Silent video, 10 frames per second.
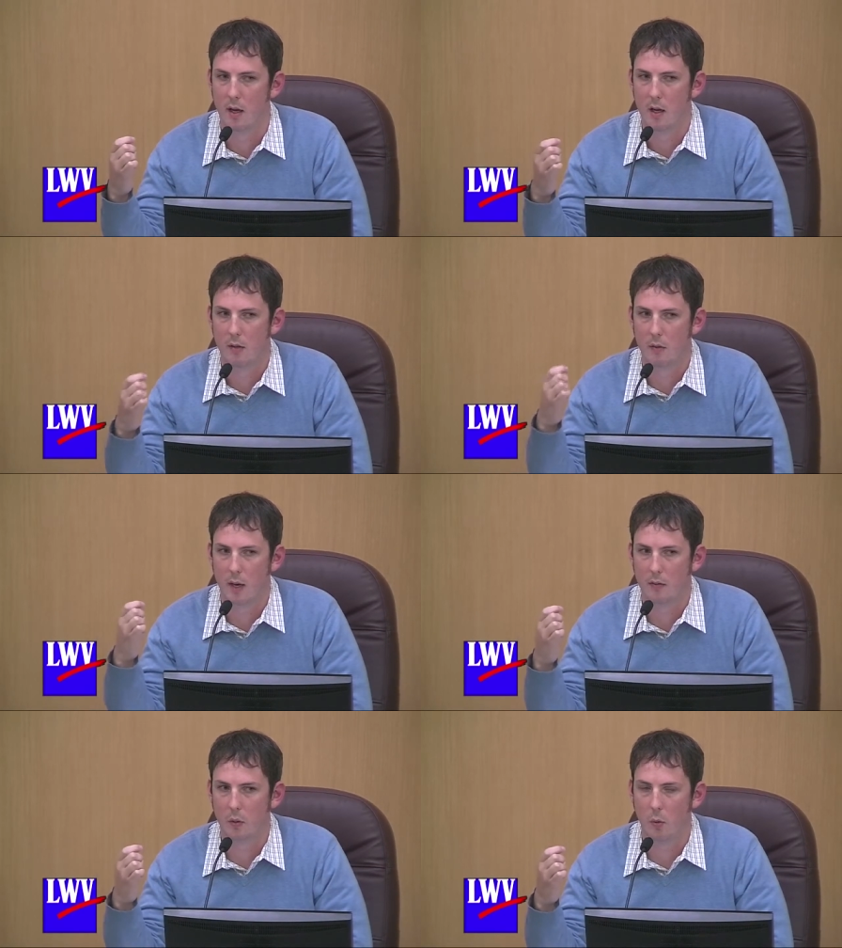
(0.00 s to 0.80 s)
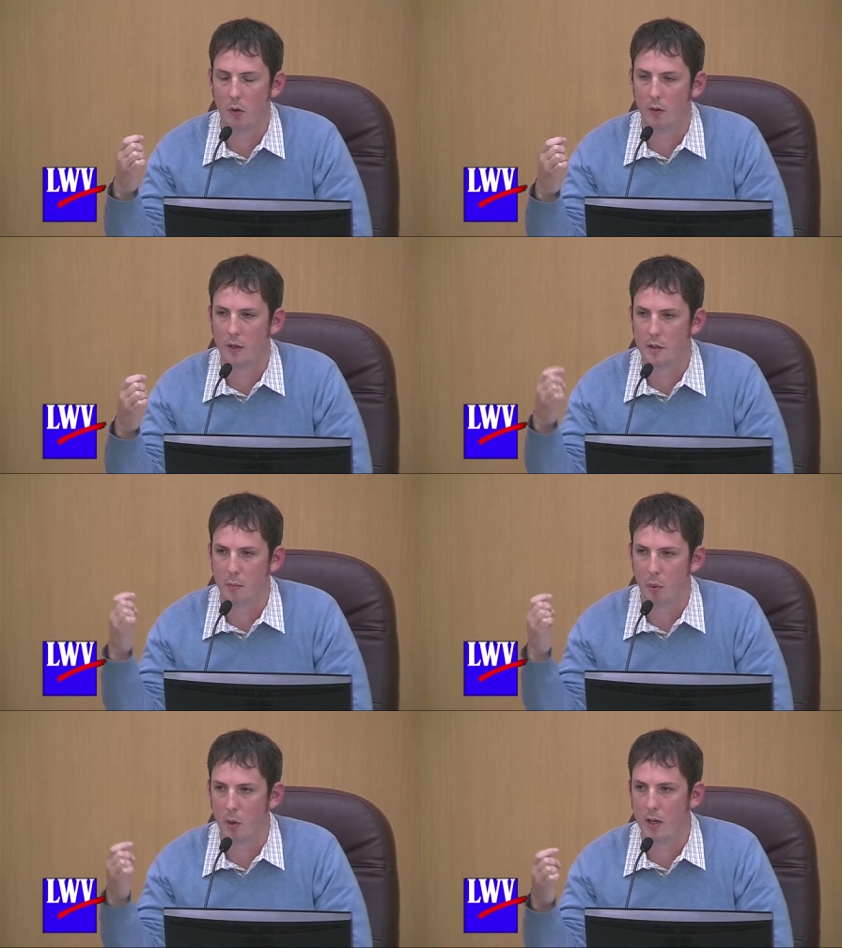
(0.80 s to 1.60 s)
Throughout the world, there's a
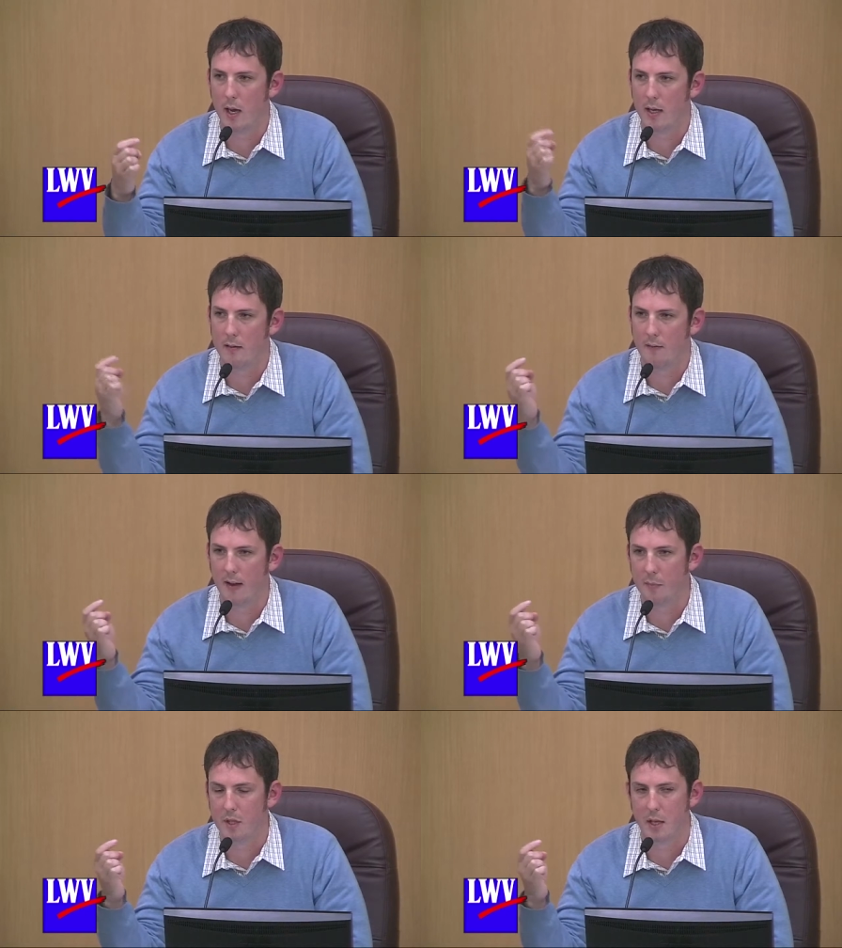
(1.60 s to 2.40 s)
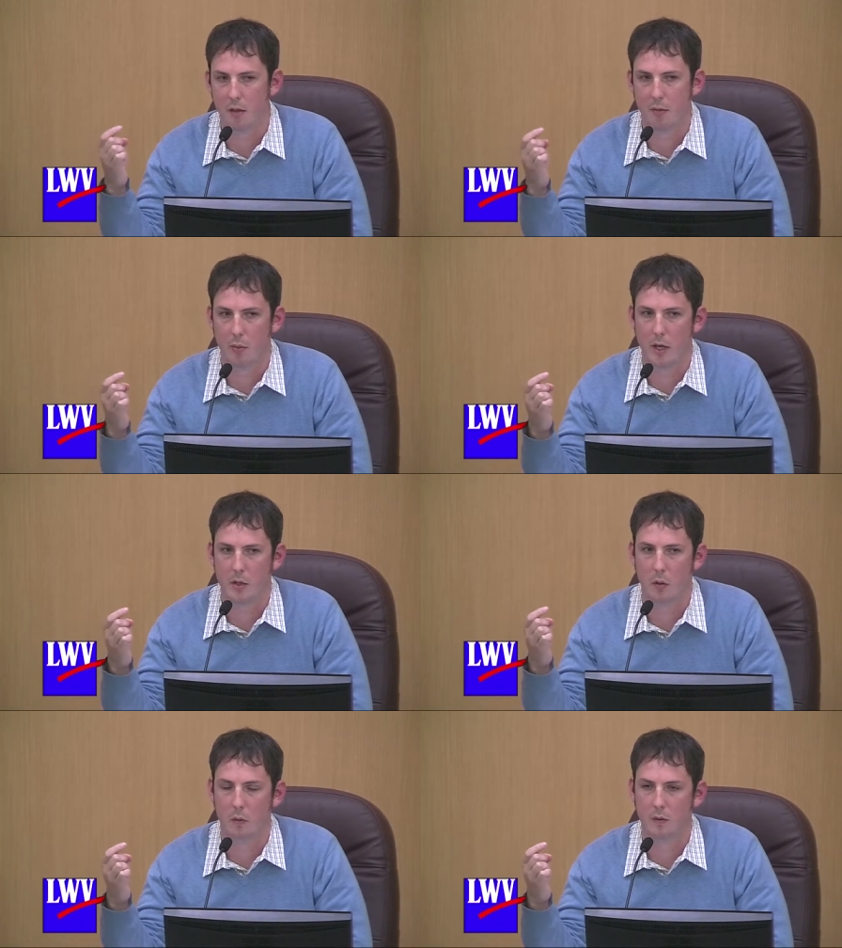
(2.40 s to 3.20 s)
0.9 to 5%
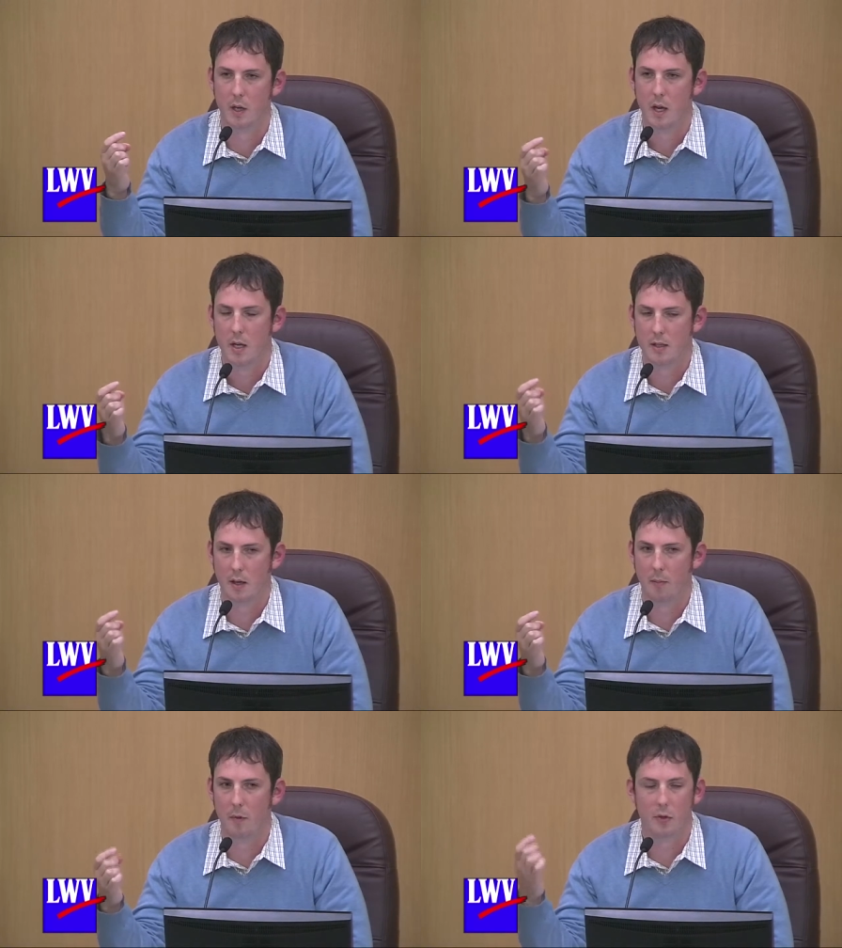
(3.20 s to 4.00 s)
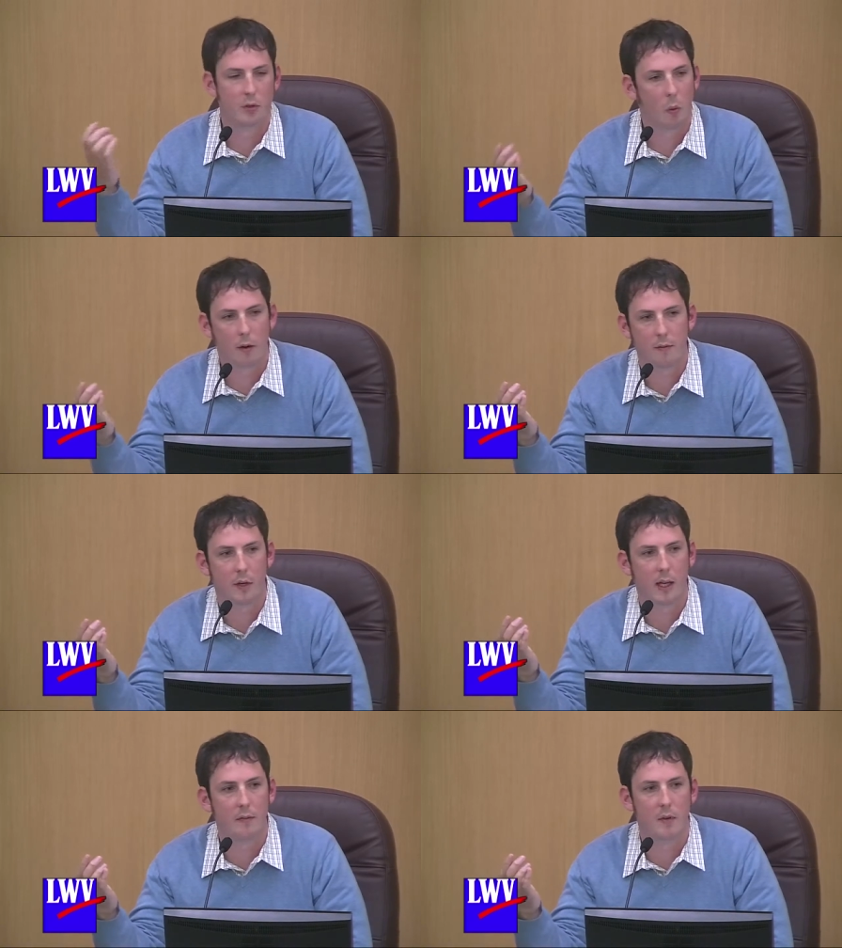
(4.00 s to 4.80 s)
threshold, some sort of
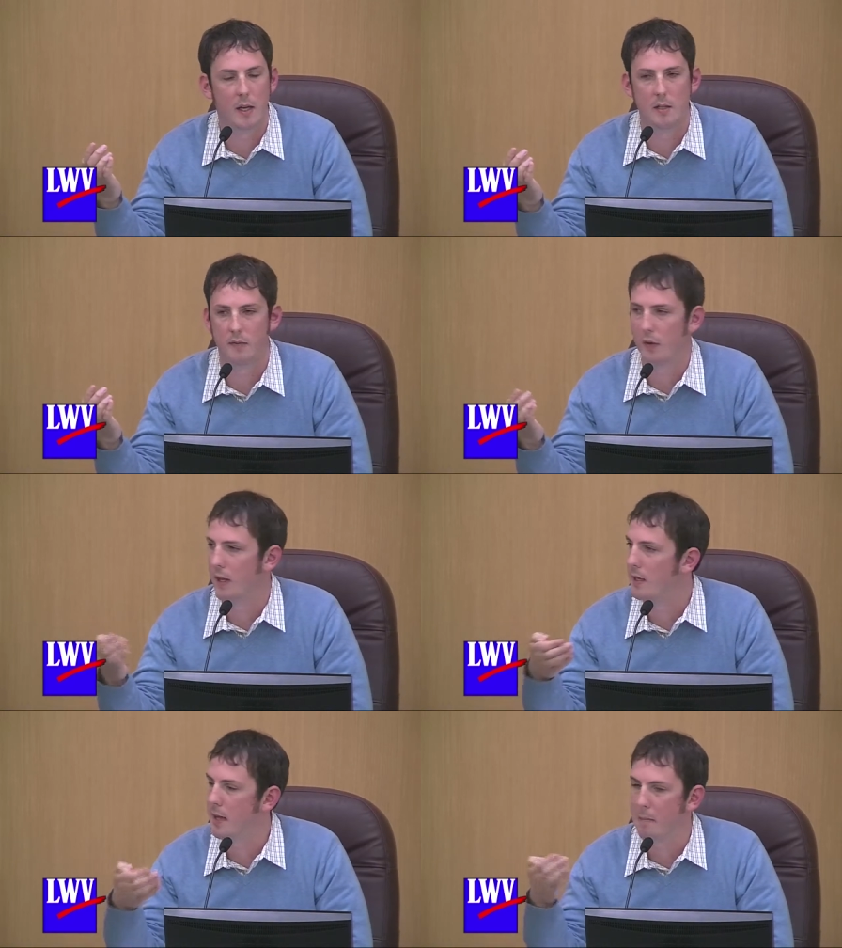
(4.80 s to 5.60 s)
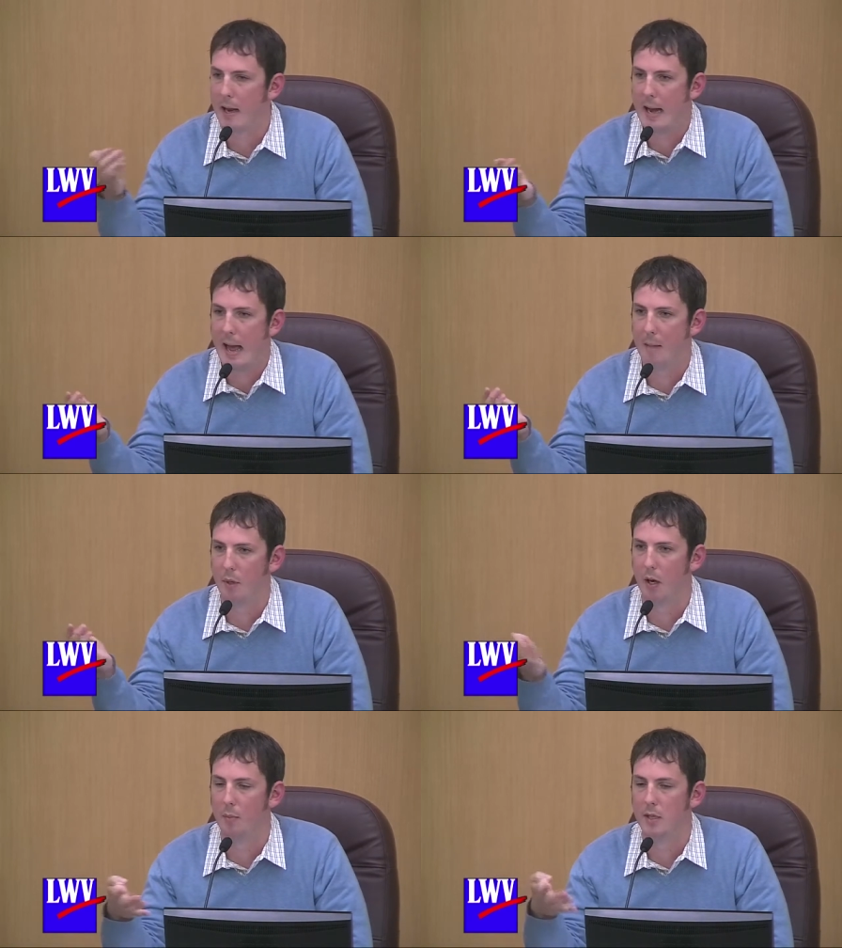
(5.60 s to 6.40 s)
forgiveness for things that might
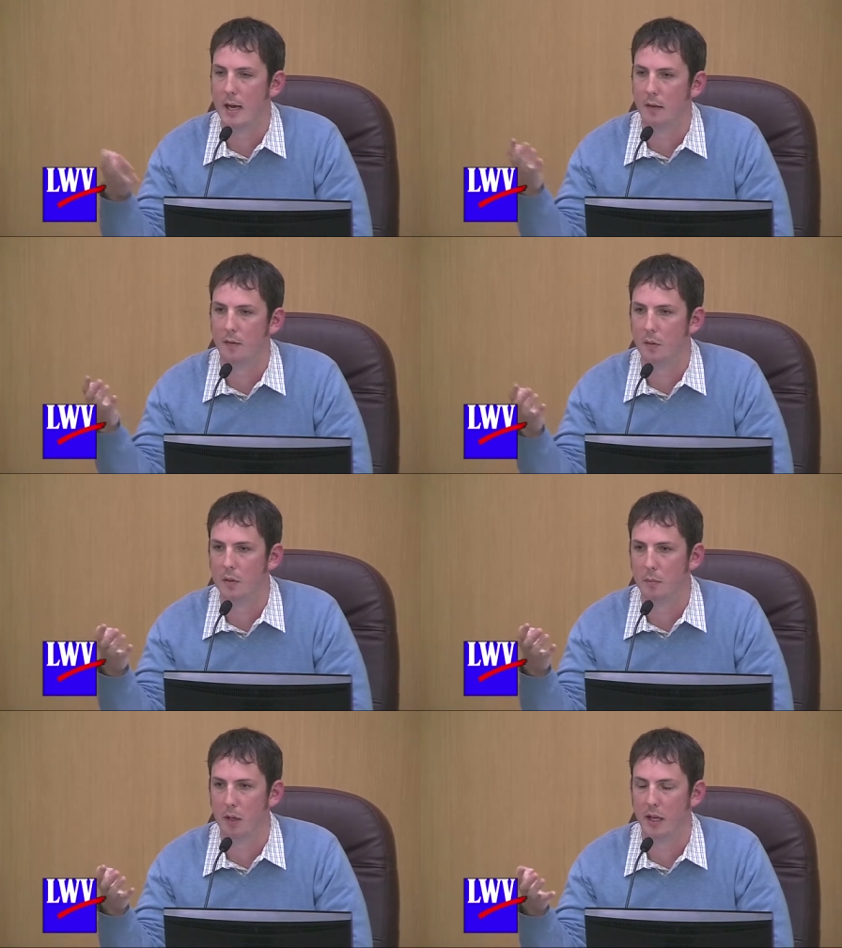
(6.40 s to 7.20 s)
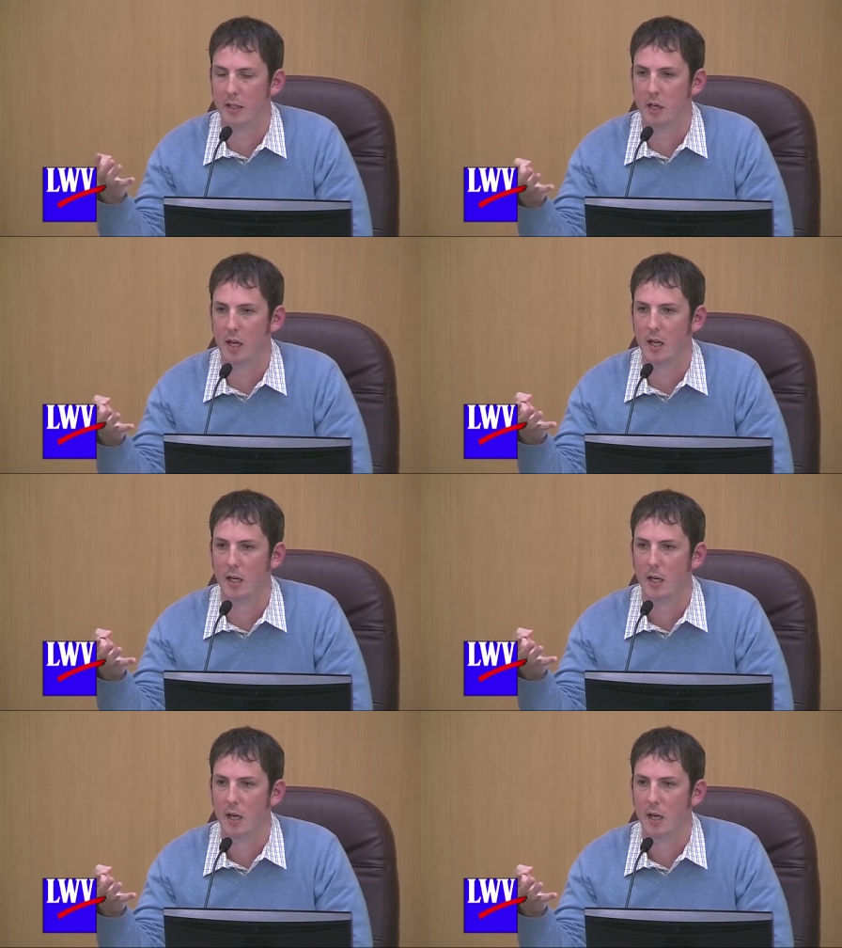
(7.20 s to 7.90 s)
happen up and down the food supply chain